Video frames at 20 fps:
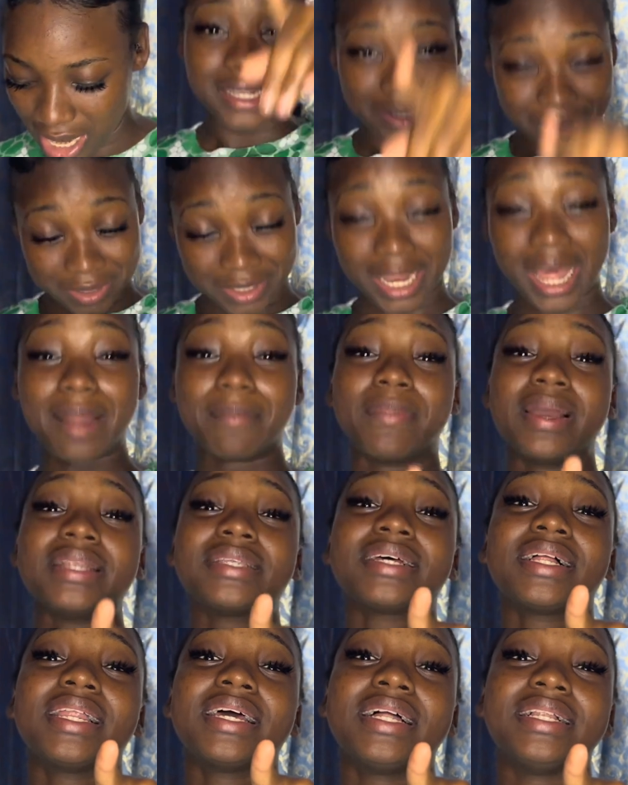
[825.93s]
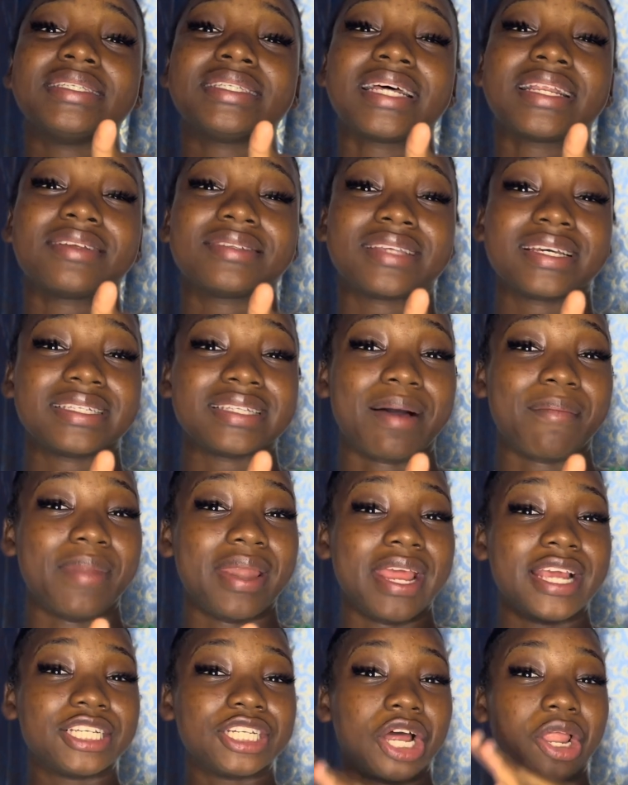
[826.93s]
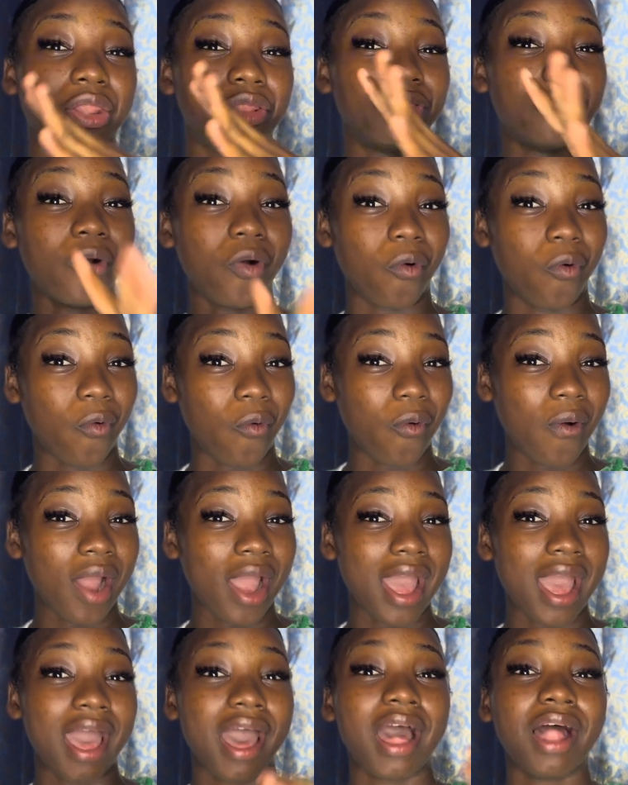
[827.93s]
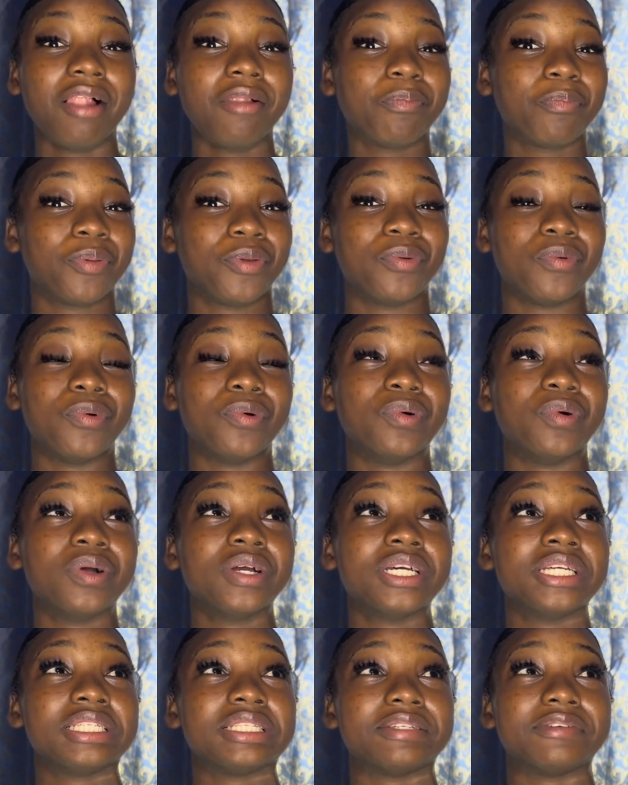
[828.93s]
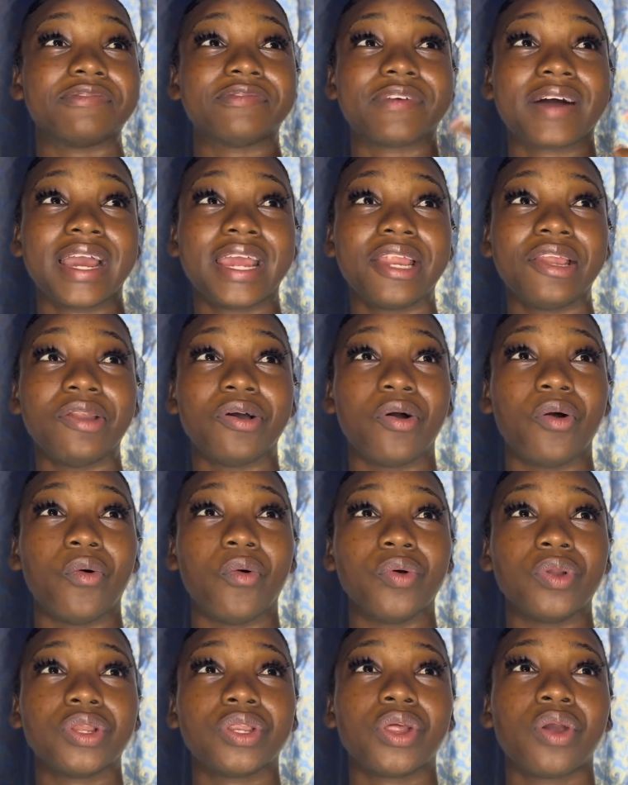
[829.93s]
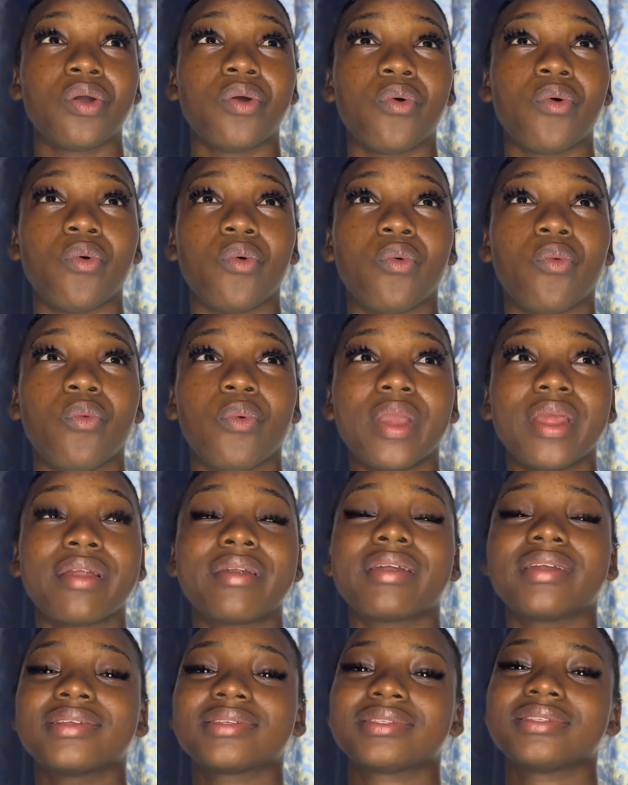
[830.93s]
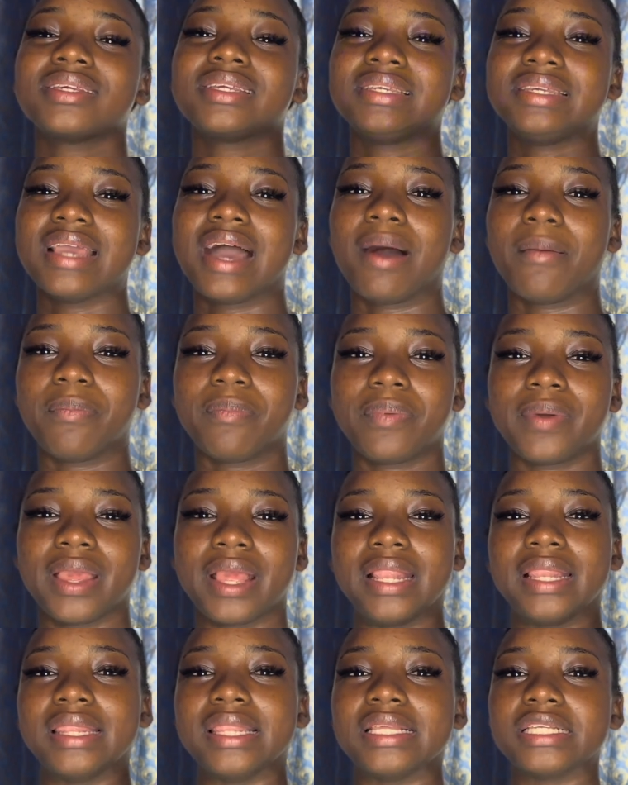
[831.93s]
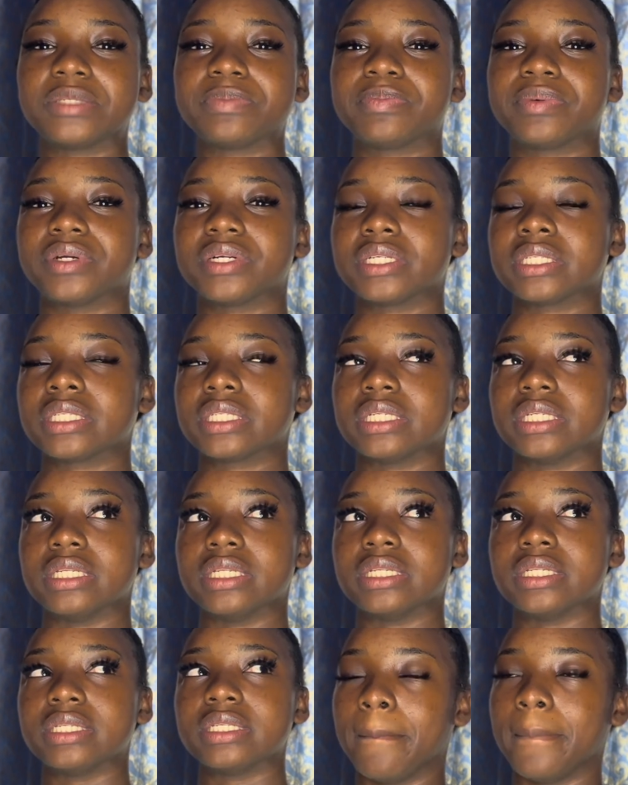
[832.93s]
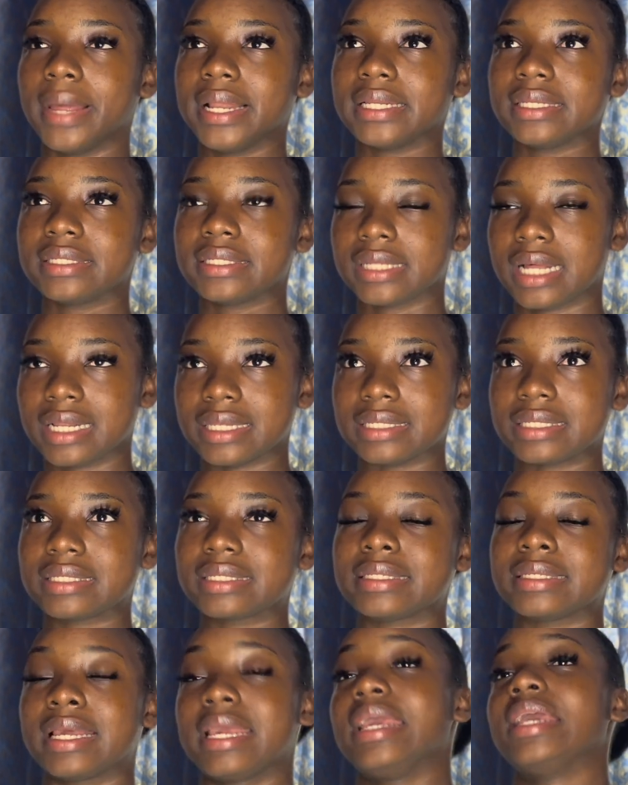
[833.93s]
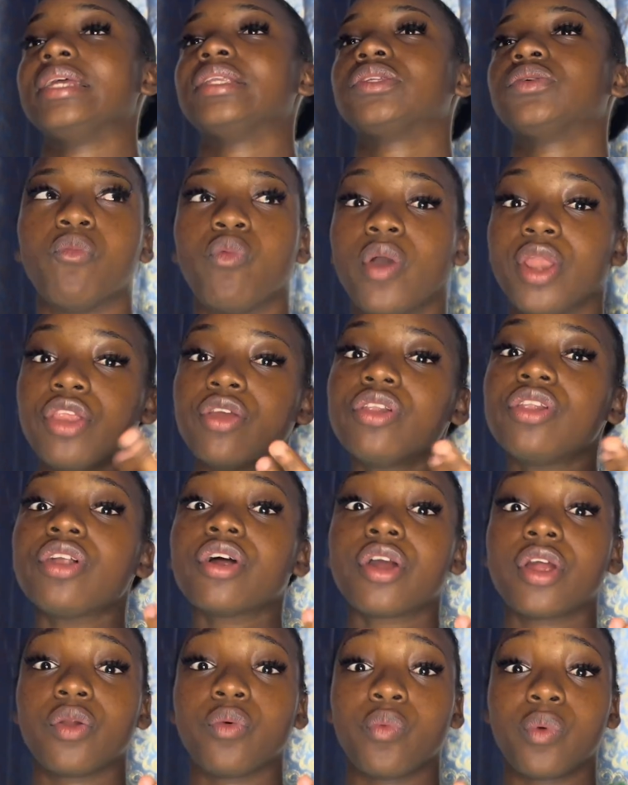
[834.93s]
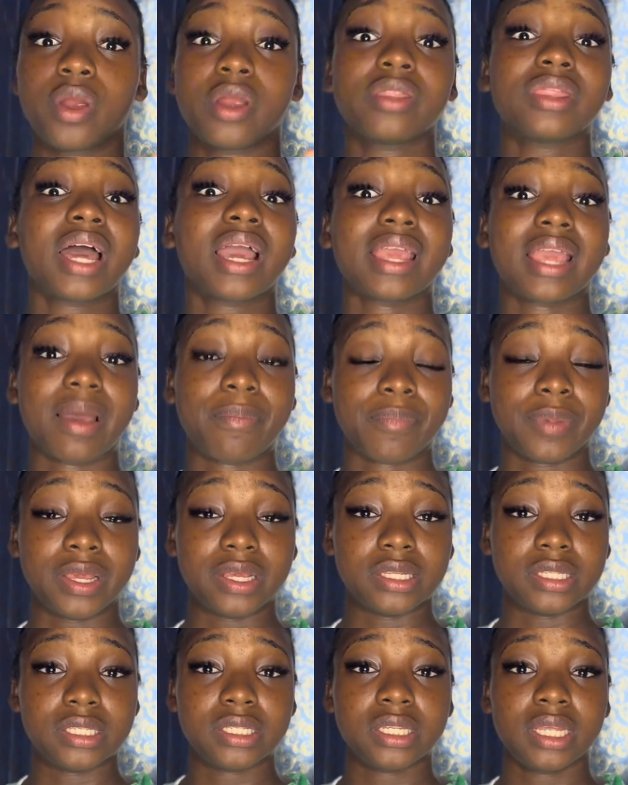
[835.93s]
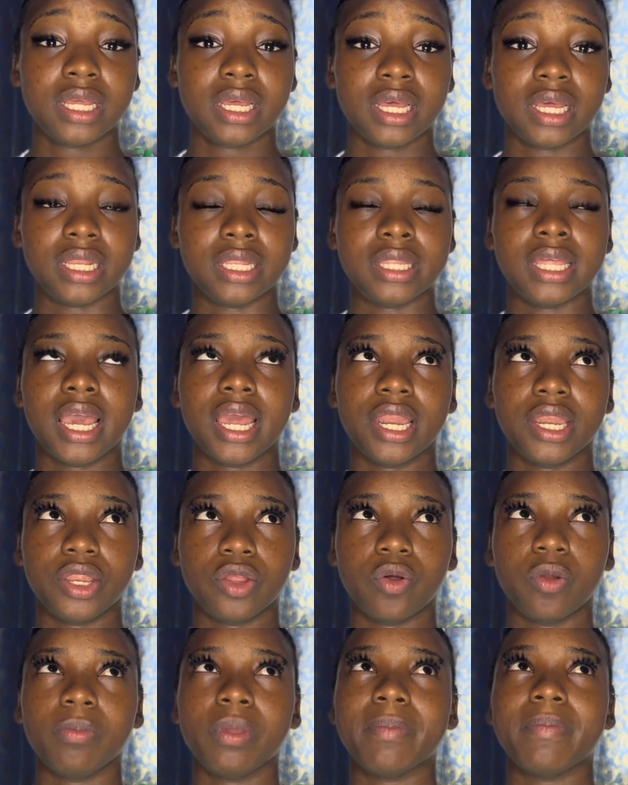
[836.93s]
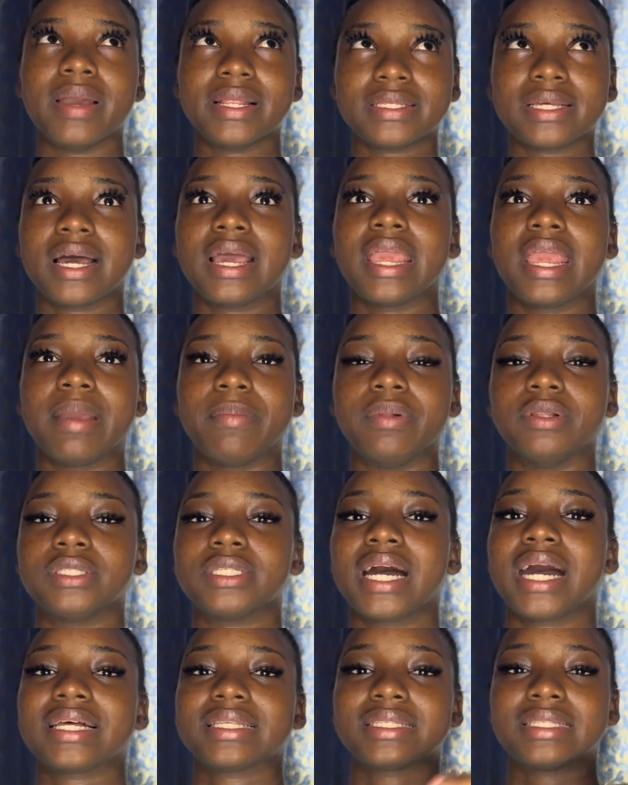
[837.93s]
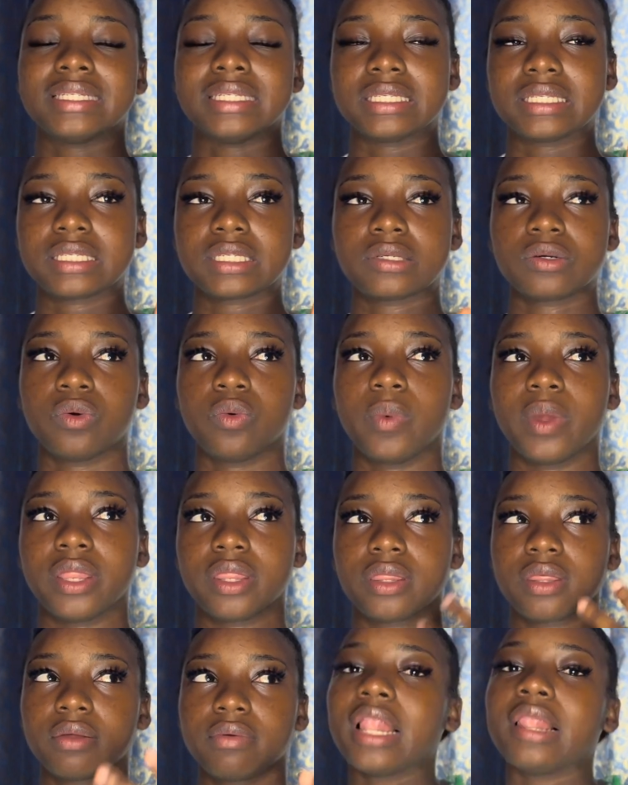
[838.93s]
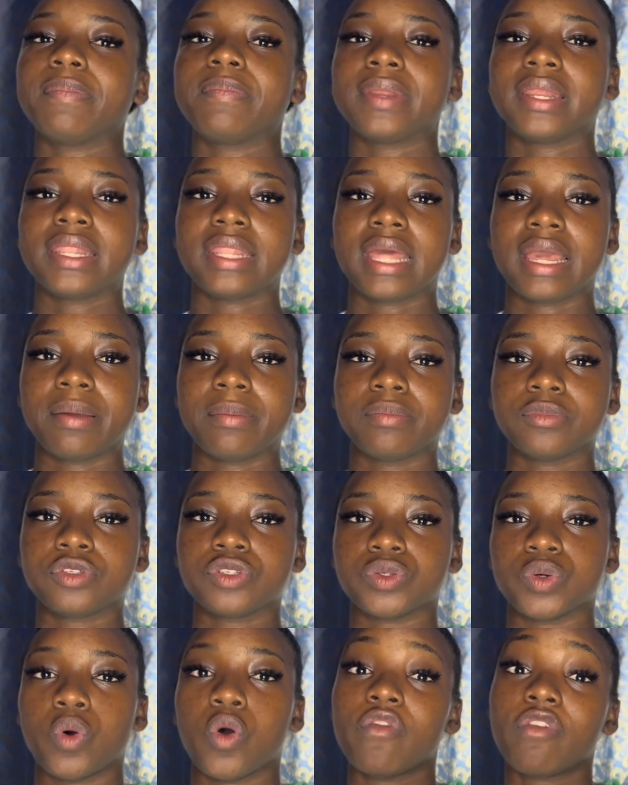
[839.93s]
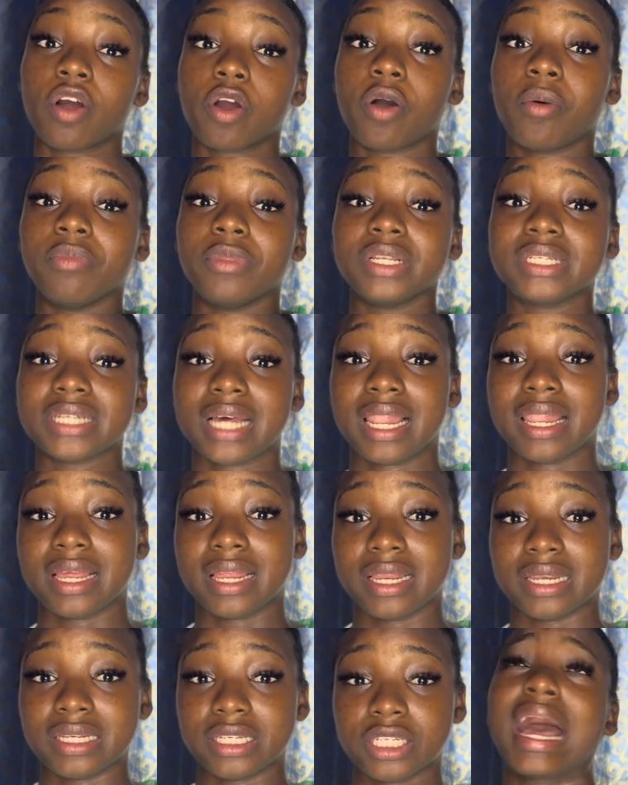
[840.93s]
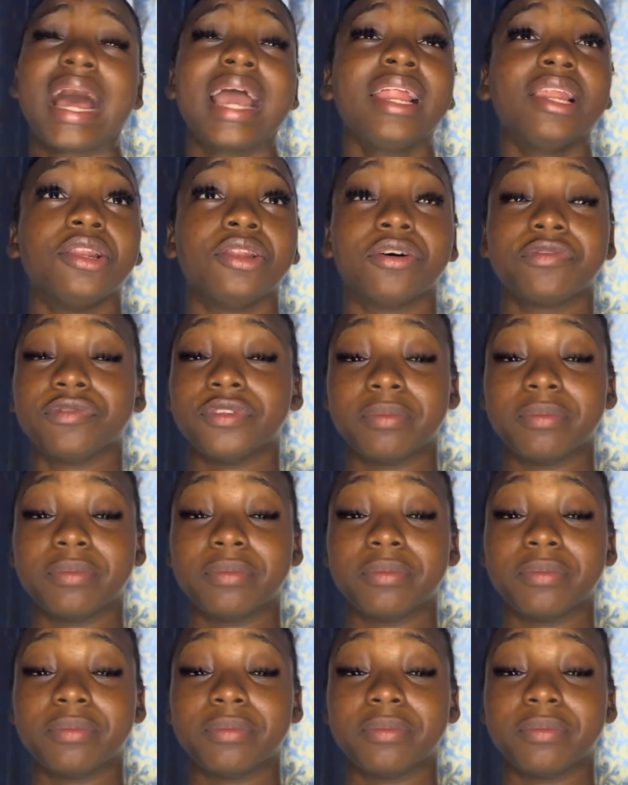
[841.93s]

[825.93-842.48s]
That mental health status examination though help you to find out where is the gap in this person's mental state. When you learn where that gap is, then you'll be better able to assist with helping them to overcome the challenge. I love the